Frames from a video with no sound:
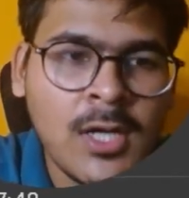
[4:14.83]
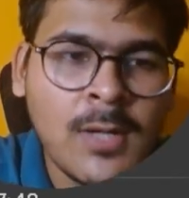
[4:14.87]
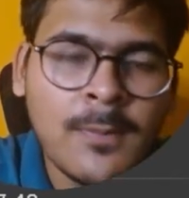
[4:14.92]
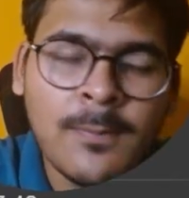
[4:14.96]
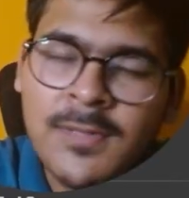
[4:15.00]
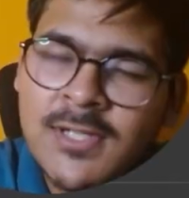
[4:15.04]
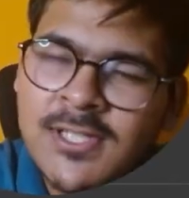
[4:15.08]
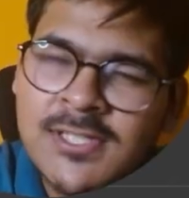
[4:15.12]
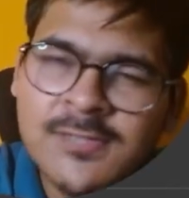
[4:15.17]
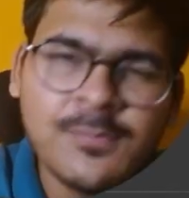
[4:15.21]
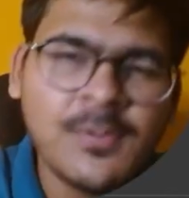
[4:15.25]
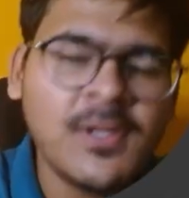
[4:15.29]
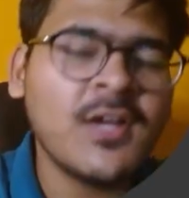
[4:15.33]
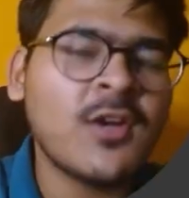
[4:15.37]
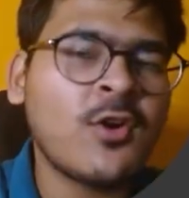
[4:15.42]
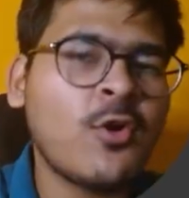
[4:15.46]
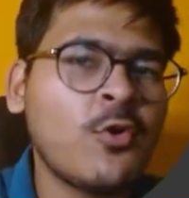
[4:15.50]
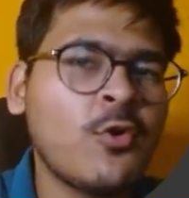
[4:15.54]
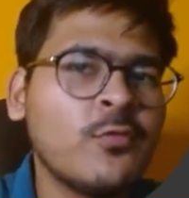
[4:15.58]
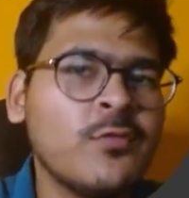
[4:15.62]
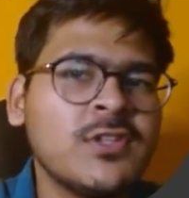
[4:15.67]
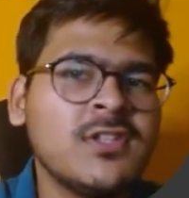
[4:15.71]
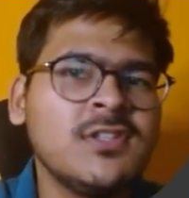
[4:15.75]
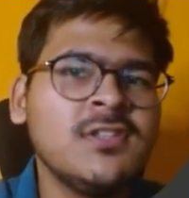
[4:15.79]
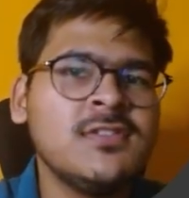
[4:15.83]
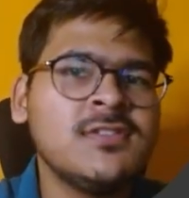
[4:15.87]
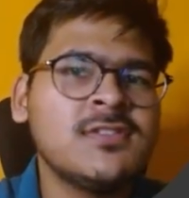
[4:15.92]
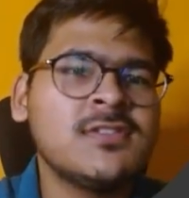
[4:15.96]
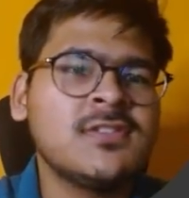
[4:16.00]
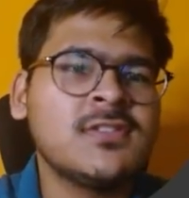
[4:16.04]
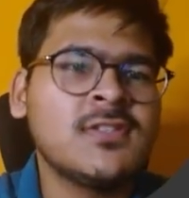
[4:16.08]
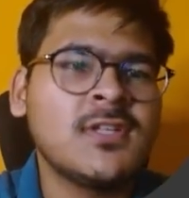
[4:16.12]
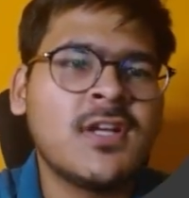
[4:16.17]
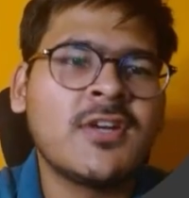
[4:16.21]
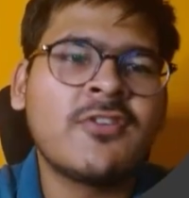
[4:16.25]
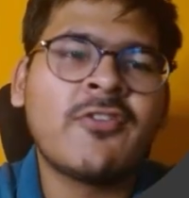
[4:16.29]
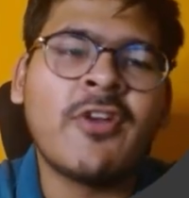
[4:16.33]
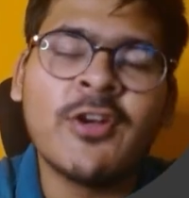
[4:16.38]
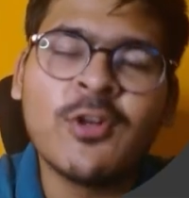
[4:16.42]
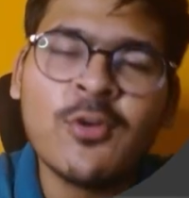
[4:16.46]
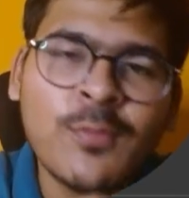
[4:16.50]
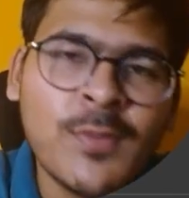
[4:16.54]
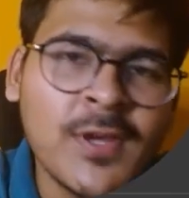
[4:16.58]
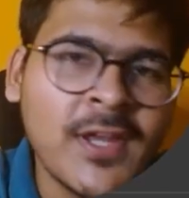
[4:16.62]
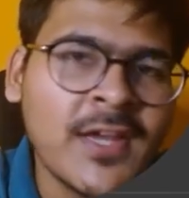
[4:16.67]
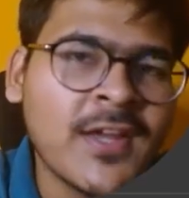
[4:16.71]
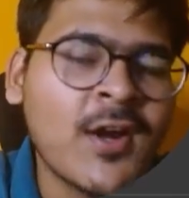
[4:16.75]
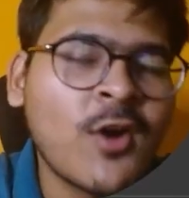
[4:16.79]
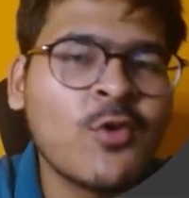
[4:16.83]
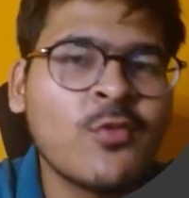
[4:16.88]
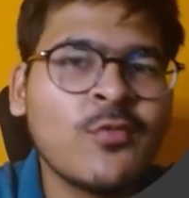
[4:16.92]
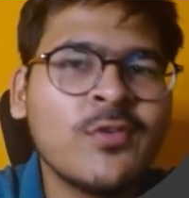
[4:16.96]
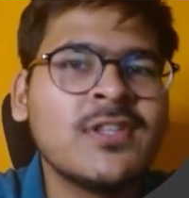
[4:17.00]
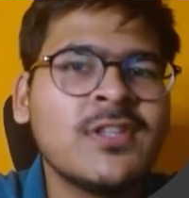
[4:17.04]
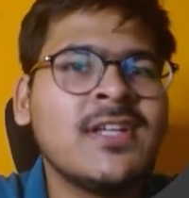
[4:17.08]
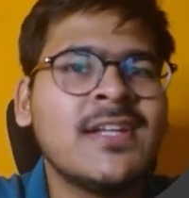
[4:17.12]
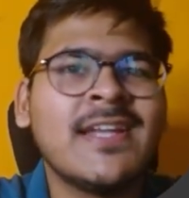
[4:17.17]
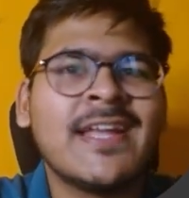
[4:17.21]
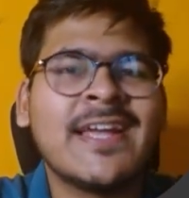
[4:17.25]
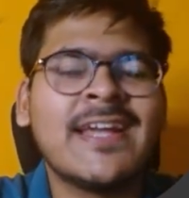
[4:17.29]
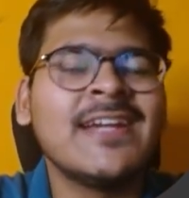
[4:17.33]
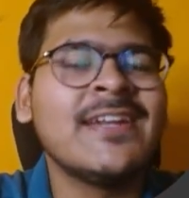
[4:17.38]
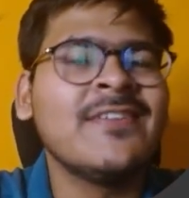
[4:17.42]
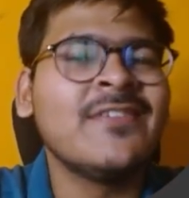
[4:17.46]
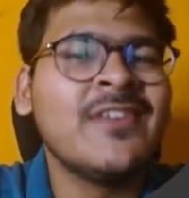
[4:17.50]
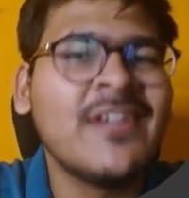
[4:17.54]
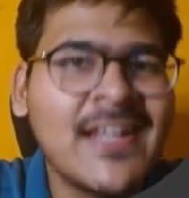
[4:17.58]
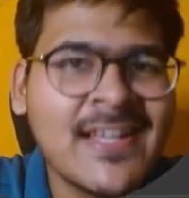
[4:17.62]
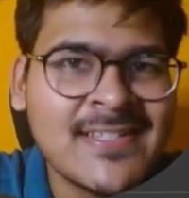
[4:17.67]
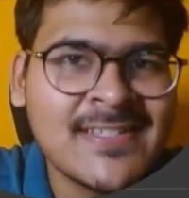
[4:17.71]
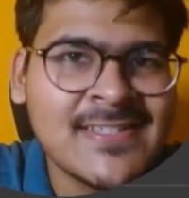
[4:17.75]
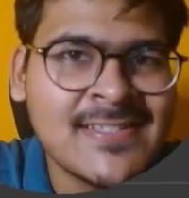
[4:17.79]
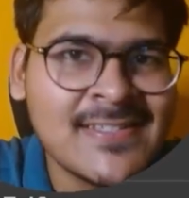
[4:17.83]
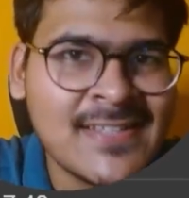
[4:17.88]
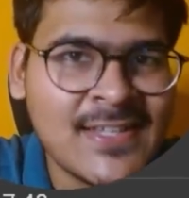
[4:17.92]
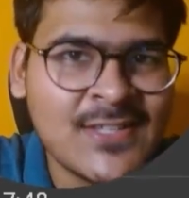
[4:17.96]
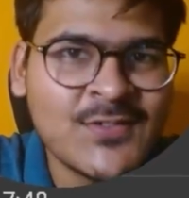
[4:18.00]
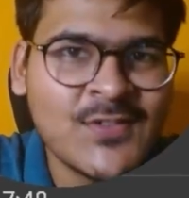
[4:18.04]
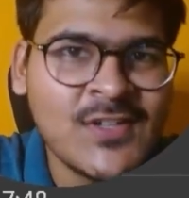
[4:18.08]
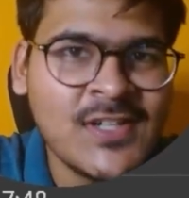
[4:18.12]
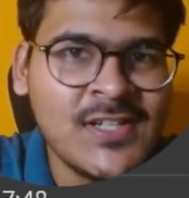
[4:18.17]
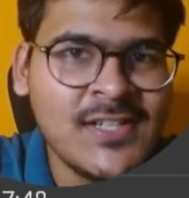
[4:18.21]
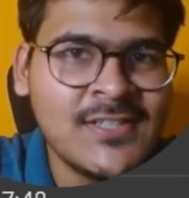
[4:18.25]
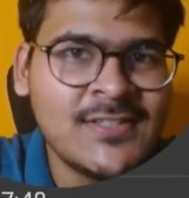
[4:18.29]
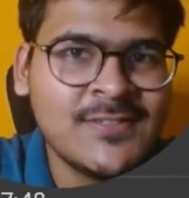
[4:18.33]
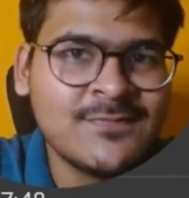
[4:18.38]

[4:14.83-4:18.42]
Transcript: Please play around with this, try to play around with negative indexes as well.